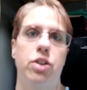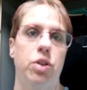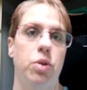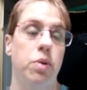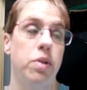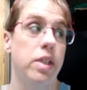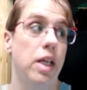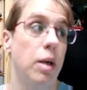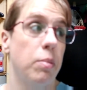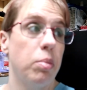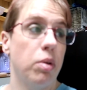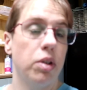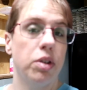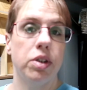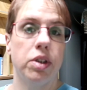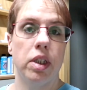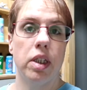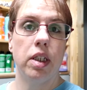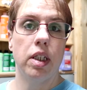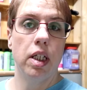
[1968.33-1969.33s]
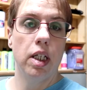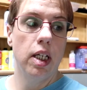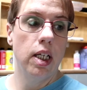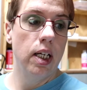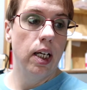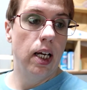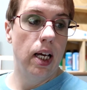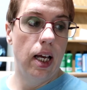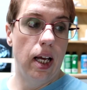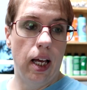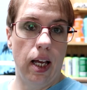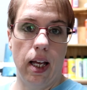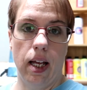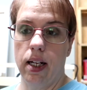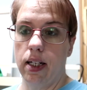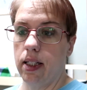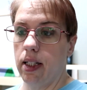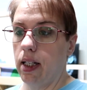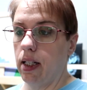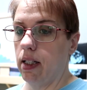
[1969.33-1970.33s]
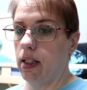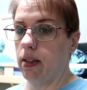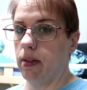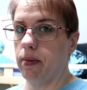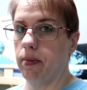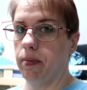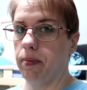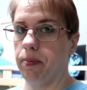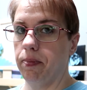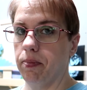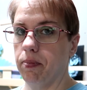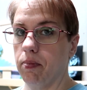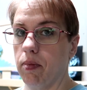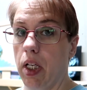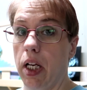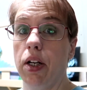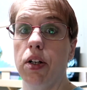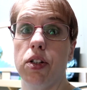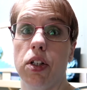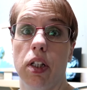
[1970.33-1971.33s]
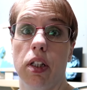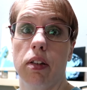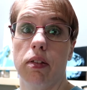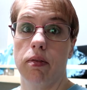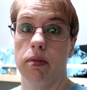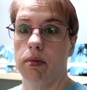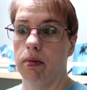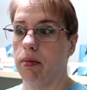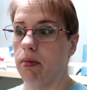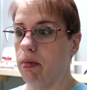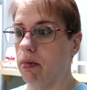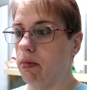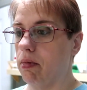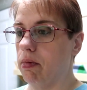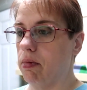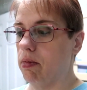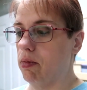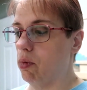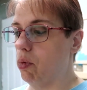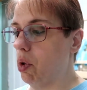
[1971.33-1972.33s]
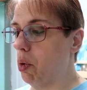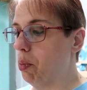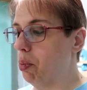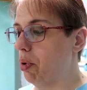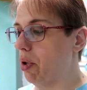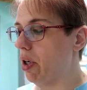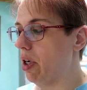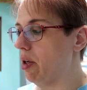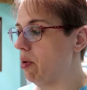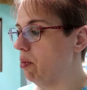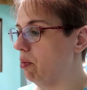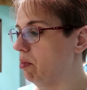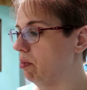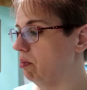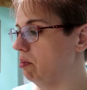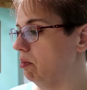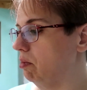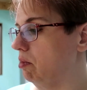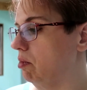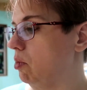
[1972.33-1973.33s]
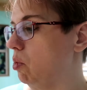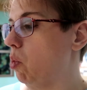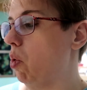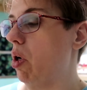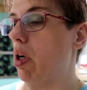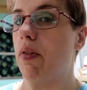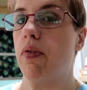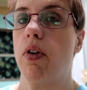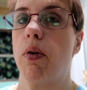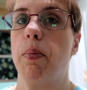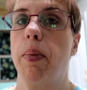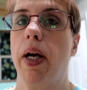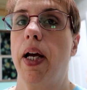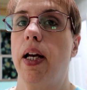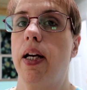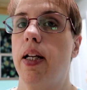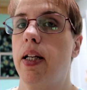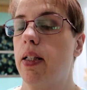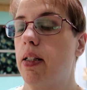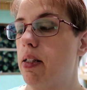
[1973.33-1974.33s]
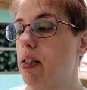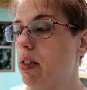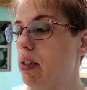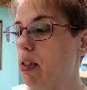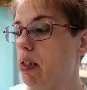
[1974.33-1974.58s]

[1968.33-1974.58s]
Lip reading: who is that person? And here's a real pretty one of her paintings.